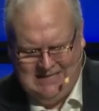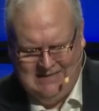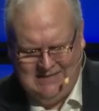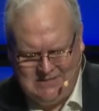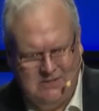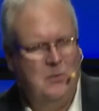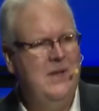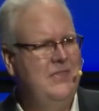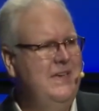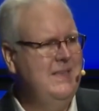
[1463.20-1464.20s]
This is the
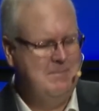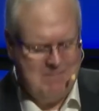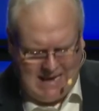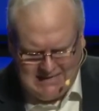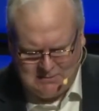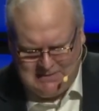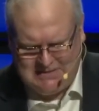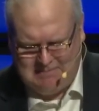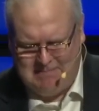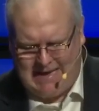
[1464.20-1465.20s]
one thing that makes me
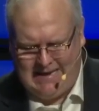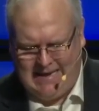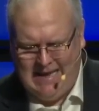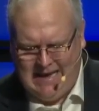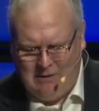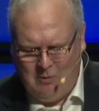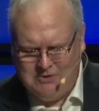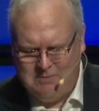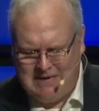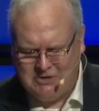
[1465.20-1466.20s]
somebody. I want
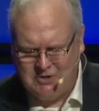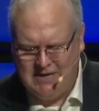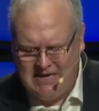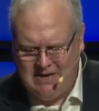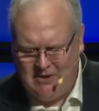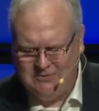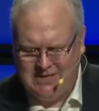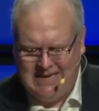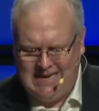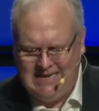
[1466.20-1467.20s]
to make sure he knows that
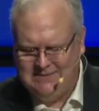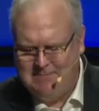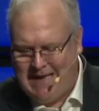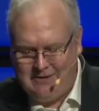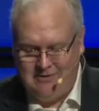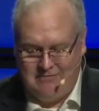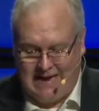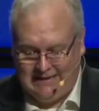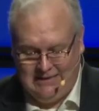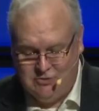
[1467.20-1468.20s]
he's matter of
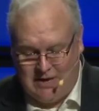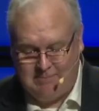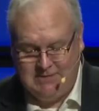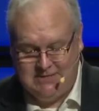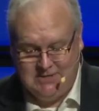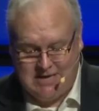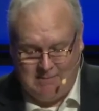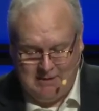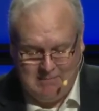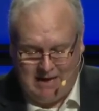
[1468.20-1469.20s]
factly dropped his
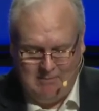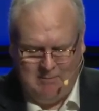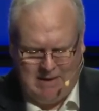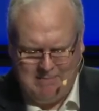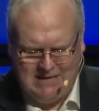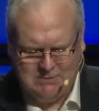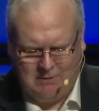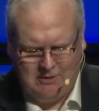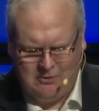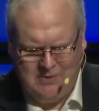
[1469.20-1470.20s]
atomic bomb on my
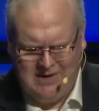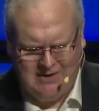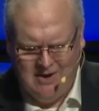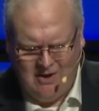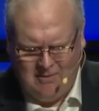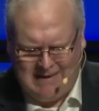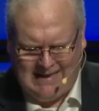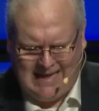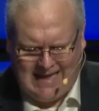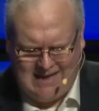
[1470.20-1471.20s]
baseball career, on my
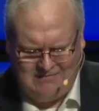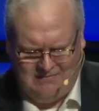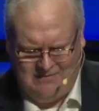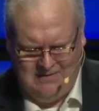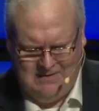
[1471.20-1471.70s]
life.